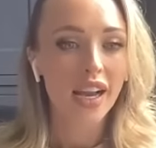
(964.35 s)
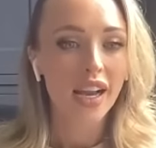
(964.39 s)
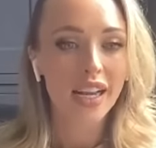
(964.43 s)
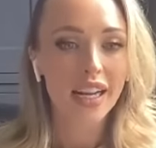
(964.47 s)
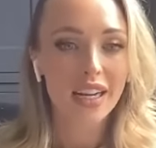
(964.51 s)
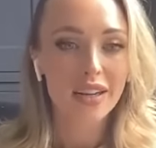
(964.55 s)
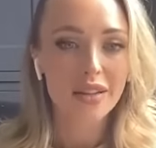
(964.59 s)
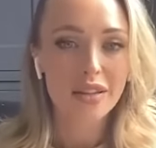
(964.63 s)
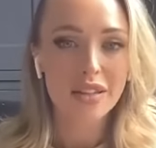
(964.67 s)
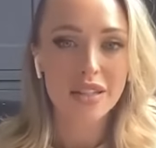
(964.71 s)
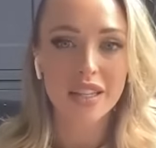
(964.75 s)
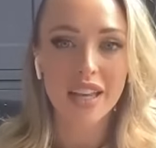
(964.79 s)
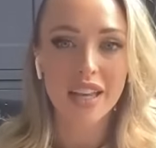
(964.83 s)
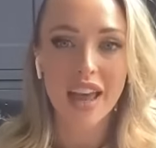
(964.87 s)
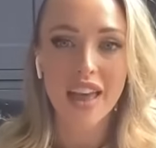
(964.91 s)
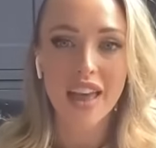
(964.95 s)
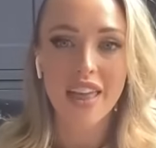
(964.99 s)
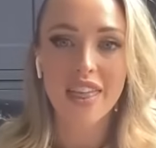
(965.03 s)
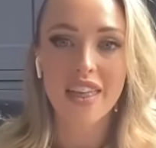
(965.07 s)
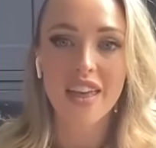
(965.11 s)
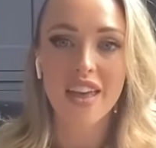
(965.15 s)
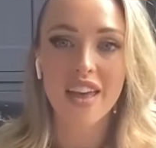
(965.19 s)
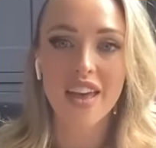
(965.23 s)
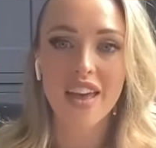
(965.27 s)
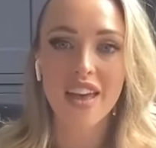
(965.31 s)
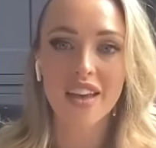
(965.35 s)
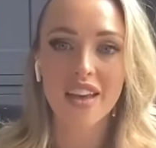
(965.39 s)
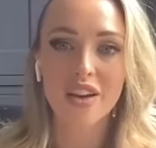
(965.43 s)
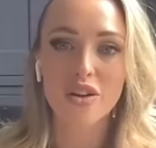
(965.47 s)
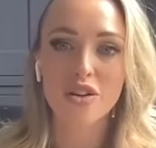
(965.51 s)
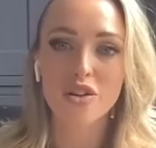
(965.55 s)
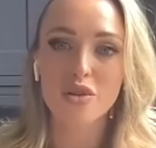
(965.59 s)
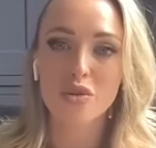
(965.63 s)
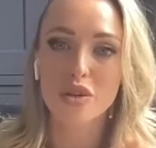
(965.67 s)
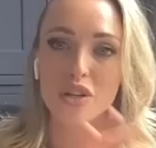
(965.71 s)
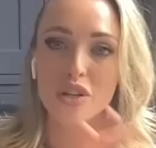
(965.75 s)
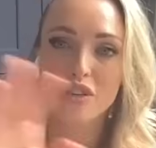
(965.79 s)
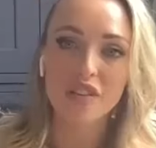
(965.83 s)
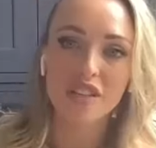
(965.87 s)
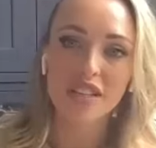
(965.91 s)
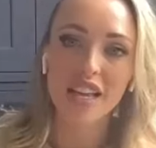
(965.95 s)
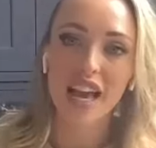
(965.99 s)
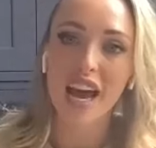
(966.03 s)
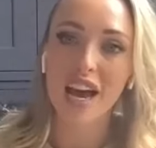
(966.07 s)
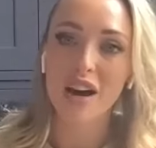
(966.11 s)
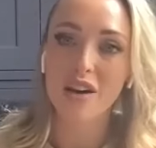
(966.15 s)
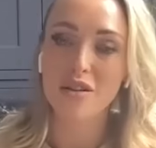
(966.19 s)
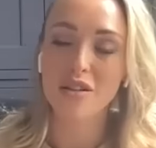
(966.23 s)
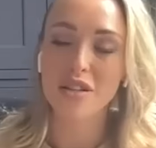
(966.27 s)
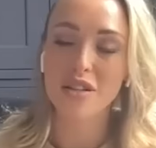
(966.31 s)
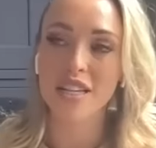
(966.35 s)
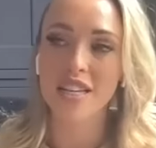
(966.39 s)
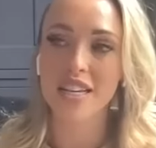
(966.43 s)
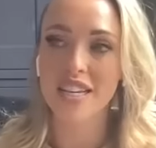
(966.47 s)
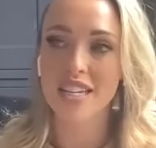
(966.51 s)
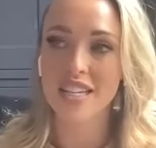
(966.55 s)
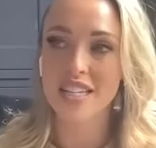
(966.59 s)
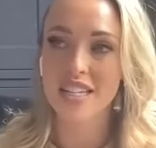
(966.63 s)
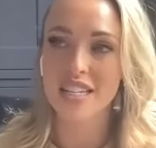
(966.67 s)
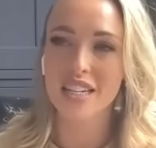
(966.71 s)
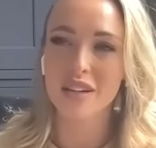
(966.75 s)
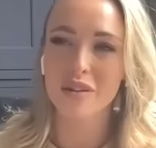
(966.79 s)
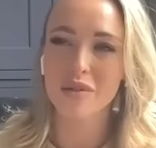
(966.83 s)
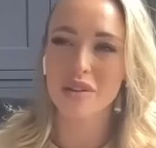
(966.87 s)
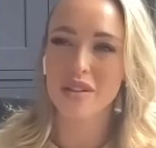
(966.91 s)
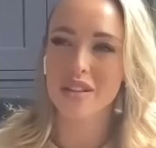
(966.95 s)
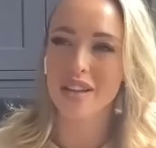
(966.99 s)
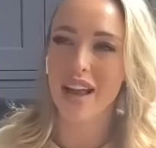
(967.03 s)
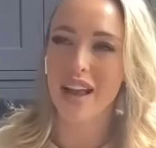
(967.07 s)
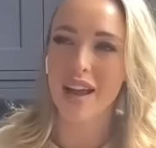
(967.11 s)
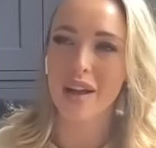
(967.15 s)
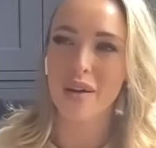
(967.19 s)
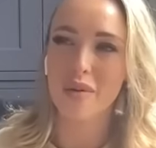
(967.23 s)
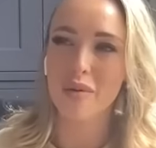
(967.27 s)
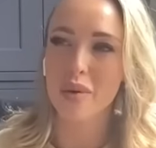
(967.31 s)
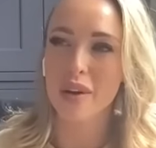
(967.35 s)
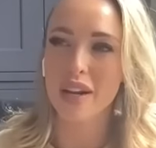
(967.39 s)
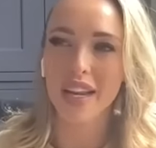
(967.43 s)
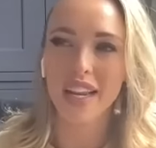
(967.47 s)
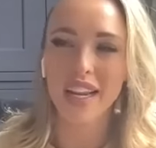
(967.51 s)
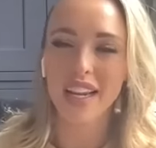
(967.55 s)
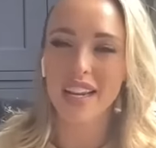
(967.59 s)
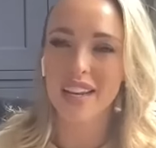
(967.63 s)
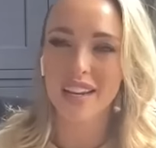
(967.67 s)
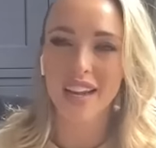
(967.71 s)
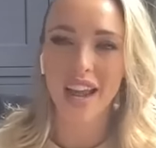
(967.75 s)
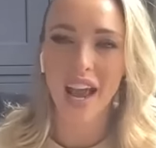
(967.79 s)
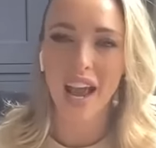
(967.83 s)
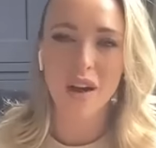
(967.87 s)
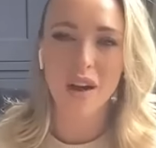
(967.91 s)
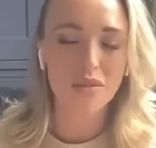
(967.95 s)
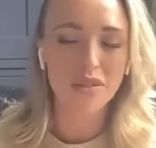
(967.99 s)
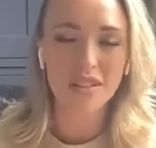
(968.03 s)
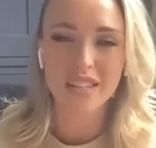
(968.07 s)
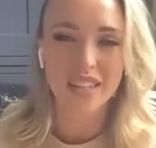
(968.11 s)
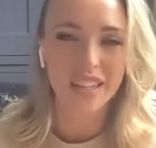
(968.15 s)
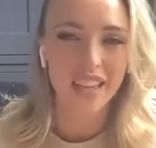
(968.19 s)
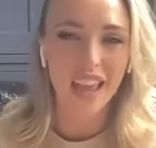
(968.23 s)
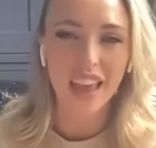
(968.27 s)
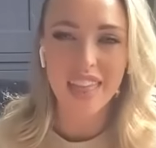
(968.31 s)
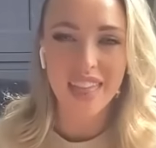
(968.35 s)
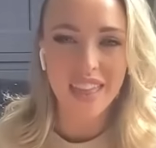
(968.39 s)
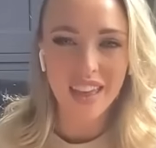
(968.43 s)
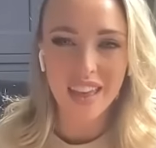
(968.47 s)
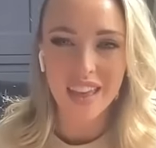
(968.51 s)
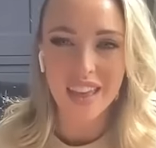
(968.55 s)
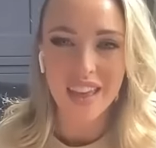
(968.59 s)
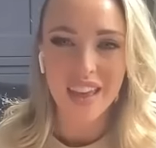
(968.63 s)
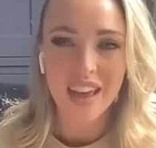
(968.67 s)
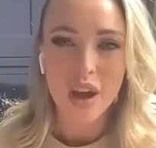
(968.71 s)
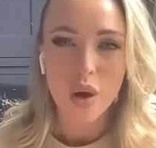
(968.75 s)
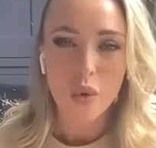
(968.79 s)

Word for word: hanging out together, going to each other's houses, and it was like we needed a house together.